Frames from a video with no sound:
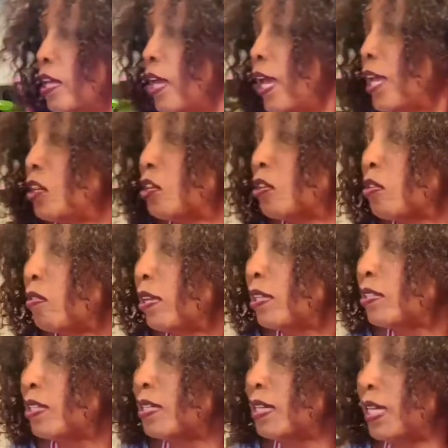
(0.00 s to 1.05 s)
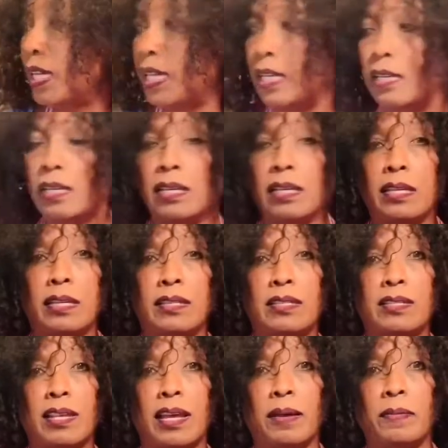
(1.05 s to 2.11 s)
you're going to need
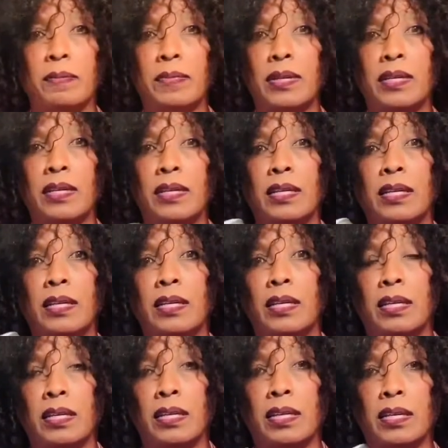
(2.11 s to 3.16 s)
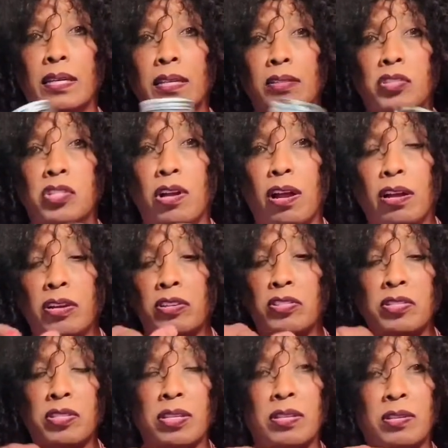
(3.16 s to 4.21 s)
some jars
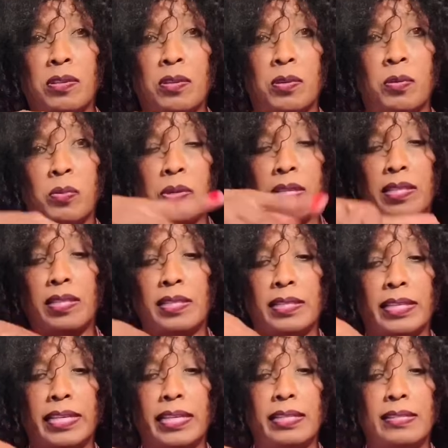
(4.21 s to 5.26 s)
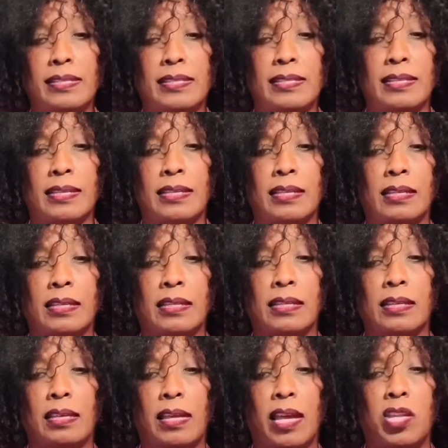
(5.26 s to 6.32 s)
with lids.
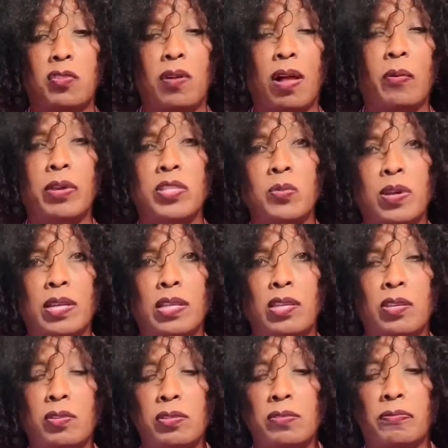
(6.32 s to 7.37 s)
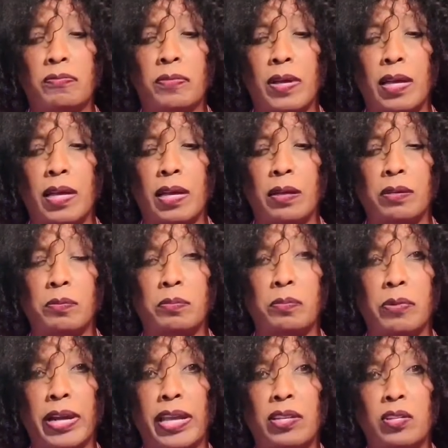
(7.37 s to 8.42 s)
And you always want to use
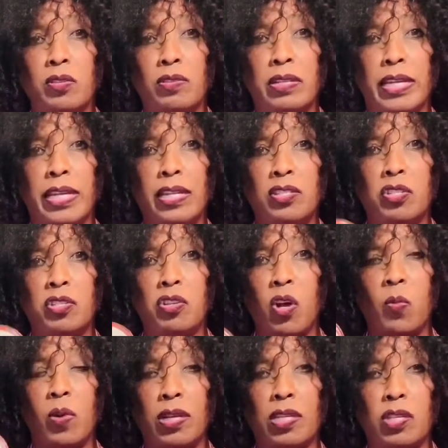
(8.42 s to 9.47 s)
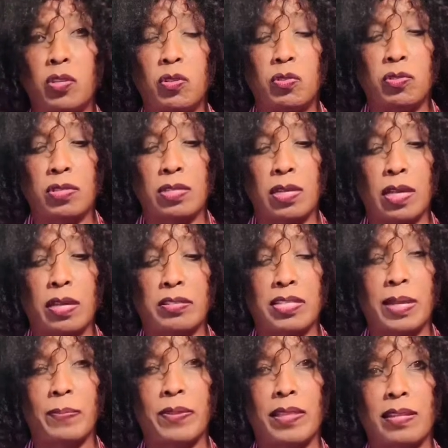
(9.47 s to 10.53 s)
brand new lids. You don't want to use
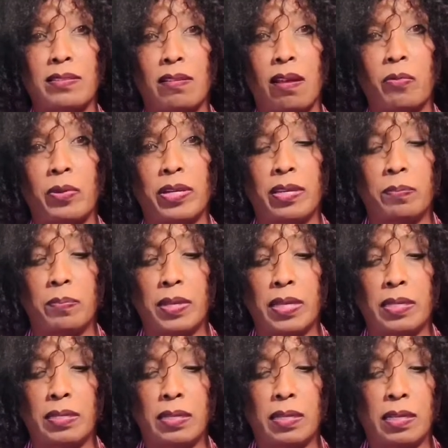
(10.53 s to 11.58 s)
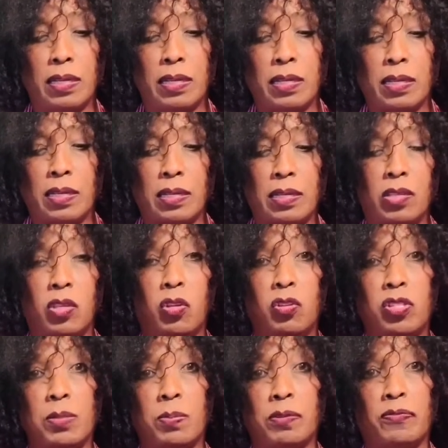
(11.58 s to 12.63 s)
something that's already been
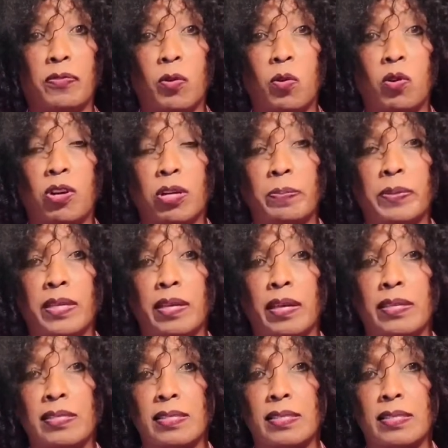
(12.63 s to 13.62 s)
used before because